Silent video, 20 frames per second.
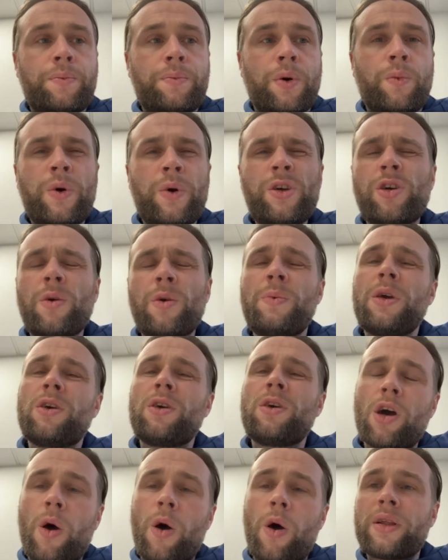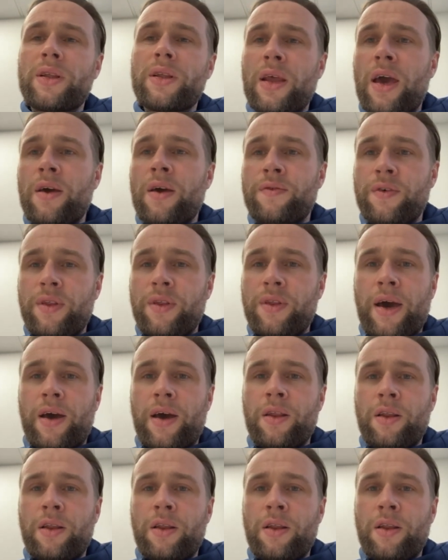But we should be going there for that.